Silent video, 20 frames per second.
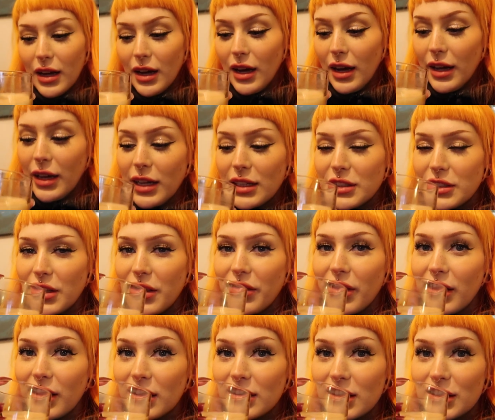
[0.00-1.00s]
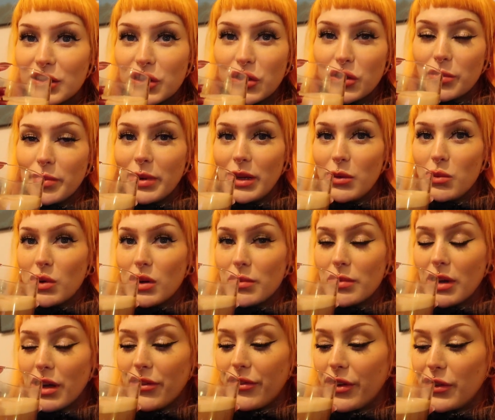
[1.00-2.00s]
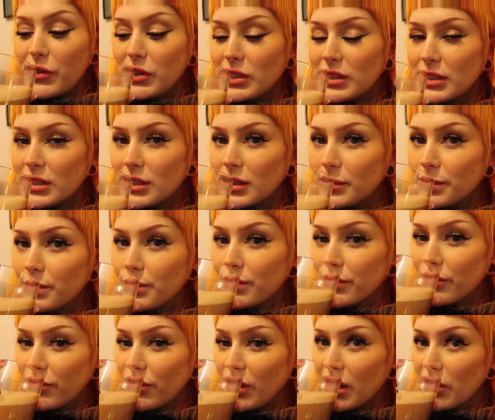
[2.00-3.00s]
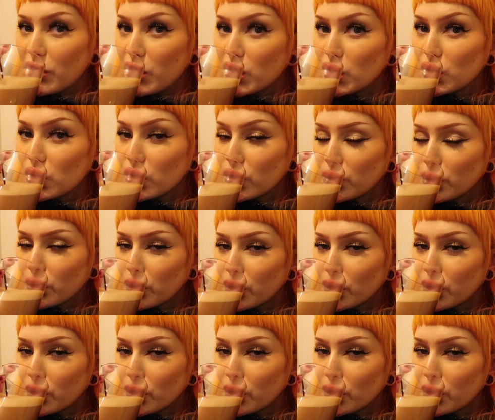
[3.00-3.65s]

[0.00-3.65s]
I actually think that this could be one of my favorite flavors.